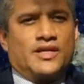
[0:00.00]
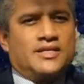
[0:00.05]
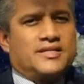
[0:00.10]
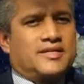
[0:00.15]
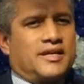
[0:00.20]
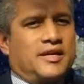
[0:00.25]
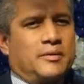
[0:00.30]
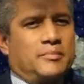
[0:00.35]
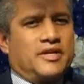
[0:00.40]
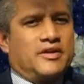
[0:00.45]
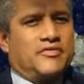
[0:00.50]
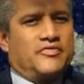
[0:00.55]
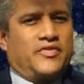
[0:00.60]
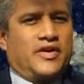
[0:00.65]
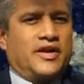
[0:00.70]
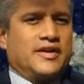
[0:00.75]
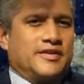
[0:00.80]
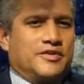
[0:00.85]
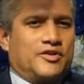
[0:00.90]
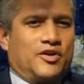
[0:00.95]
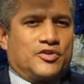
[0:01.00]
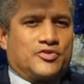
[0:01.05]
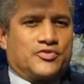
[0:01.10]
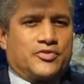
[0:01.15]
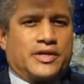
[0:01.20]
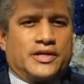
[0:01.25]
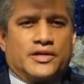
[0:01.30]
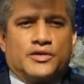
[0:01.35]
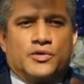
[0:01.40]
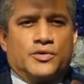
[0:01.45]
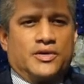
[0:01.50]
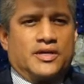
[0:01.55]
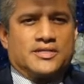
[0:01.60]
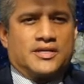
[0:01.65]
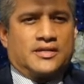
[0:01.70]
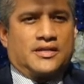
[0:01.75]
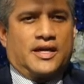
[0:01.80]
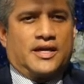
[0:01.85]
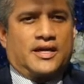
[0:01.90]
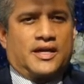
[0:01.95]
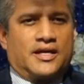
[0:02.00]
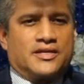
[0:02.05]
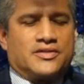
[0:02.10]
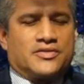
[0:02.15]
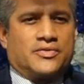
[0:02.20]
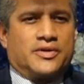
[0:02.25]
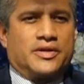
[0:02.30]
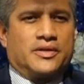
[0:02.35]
It's going to be a fun adult treat. Who doesn't like ice cream?